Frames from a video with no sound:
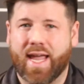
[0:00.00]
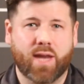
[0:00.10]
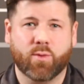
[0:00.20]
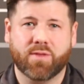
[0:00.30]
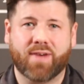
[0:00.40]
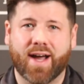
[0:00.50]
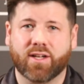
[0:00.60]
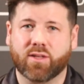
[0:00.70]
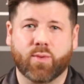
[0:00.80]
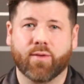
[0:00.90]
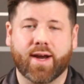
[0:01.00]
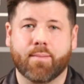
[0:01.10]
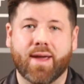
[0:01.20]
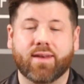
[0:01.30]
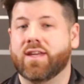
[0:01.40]
And with vinyl, we
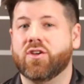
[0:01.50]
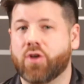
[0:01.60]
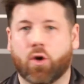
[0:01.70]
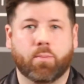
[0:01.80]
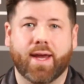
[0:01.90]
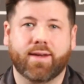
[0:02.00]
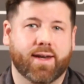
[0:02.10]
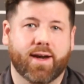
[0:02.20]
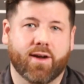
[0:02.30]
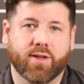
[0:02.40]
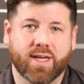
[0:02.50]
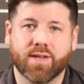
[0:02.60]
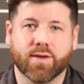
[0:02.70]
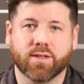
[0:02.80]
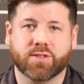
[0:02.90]
recommend that you don't paint it at all
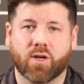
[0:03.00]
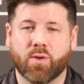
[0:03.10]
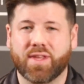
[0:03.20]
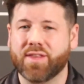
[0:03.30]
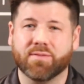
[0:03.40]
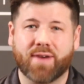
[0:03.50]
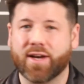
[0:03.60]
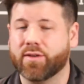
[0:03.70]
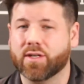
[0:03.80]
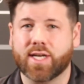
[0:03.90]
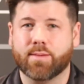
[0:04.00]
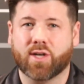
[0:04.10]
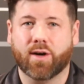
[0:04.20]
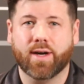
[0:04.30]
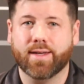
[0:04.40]
either. So with either vinyl or James
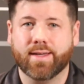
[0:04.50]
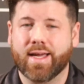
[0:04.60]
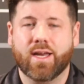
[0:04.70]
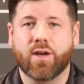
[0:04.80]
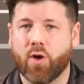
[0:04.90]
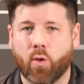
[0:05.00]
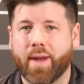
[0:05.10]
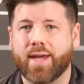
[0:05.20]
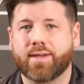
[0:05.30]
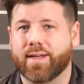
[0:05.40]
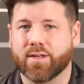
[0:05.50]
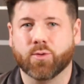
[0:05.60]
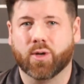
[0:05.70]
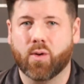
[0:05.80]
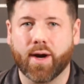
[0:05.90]
Hardie, no painting is
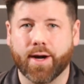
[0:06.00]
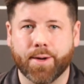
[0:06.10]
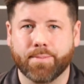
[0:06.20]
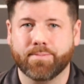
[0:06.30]
required.